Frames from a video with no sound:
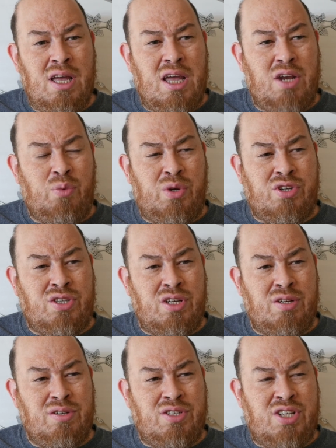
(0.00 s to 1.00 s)
in which
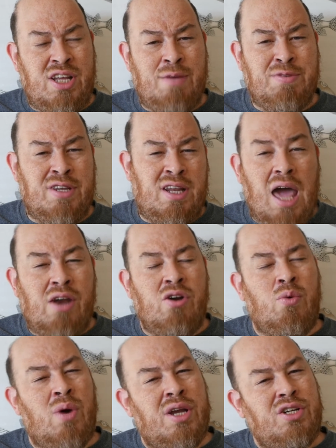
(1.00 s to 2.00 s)
the GMs, and I don't
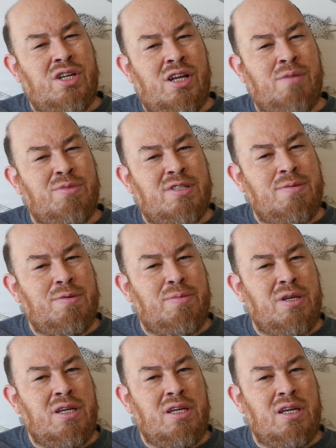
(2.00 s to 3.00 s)
know why GMs seem to
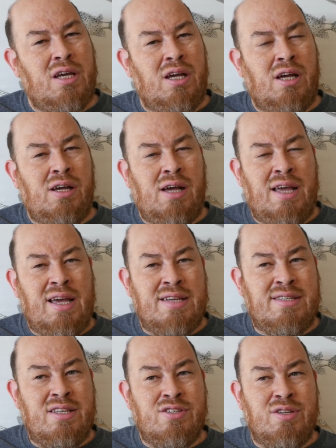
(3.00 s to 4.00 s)
be, uh, I, I,
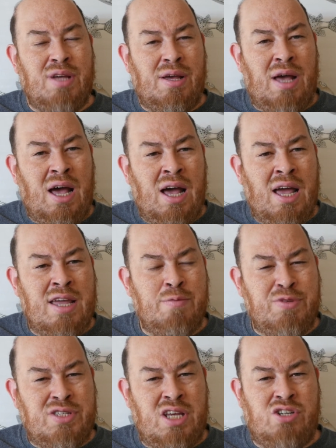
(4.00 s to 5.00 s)
see there's a high
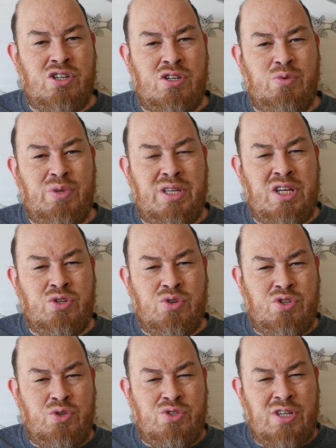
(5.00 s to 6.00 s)
obsession with
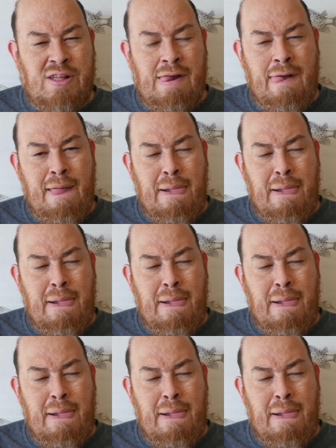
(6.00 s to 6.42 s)
introducing